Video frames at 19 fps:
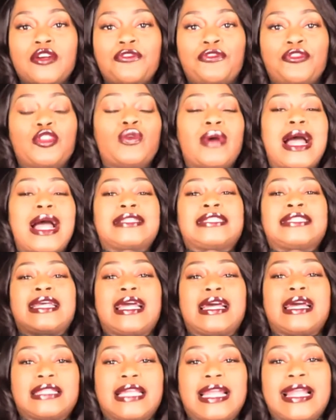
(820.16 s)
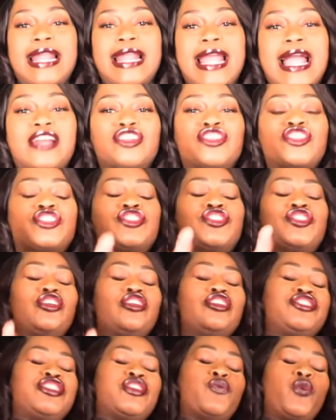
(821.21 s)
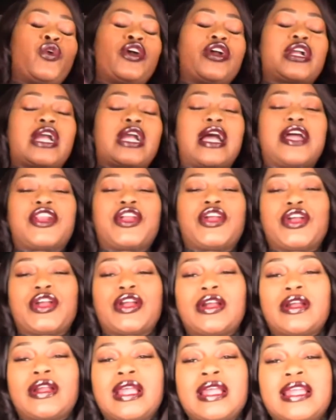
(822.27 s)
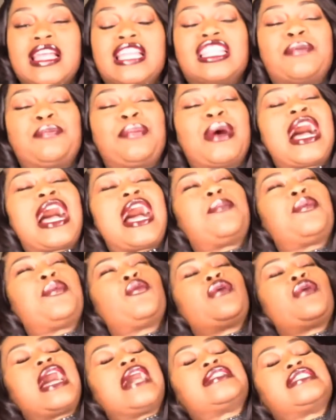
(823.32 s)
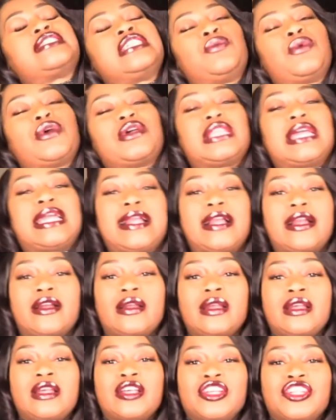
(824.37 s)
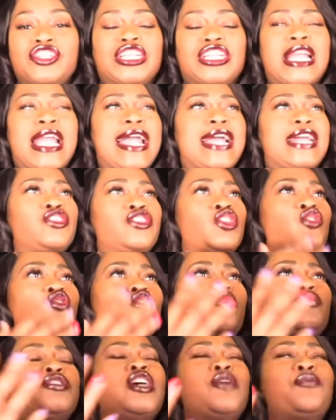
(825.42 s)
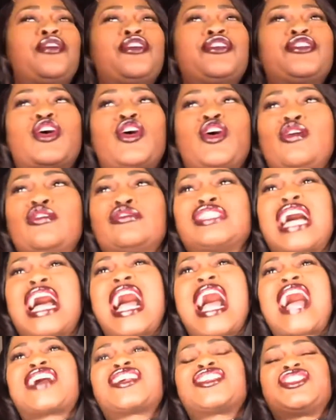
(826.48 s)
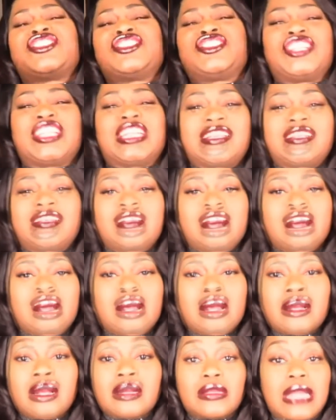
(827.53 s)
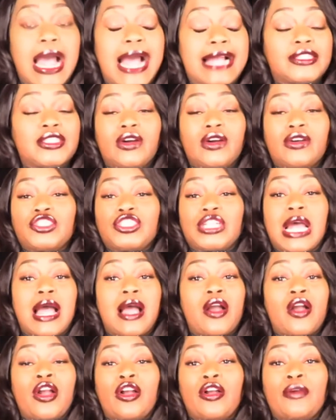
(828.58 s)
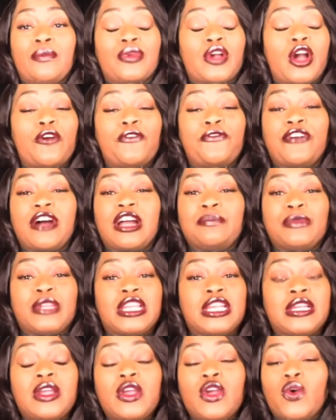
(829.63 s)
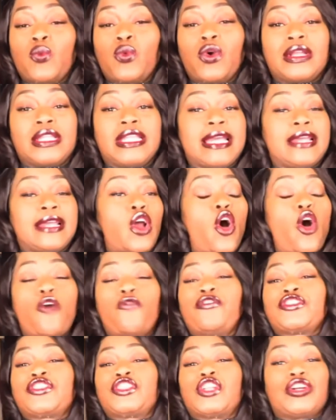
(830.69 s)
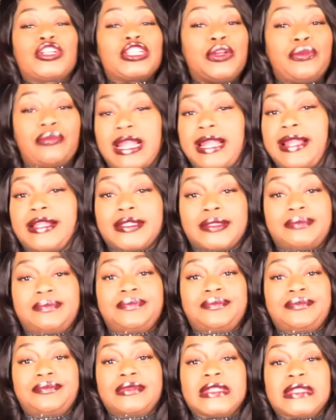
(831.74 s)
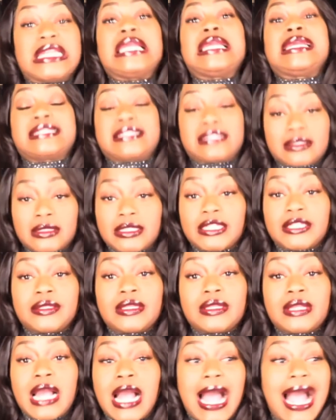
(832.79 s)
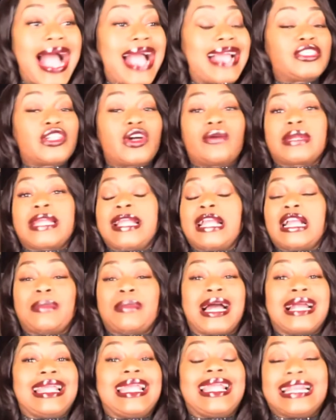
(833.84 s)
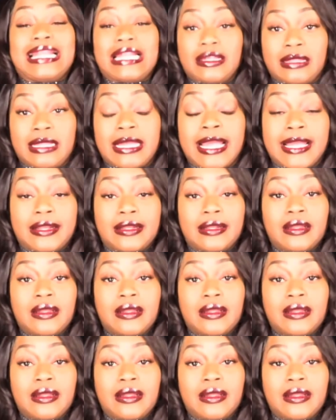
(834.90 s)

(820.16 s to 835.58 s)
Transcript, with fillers: flew out to LA and had a surgeon work on her, and the paparazzi were there. She had tubes up her nose, oxygen. I told y'all her GoFundMe will get over 30 grand easily. I don't care about any of that.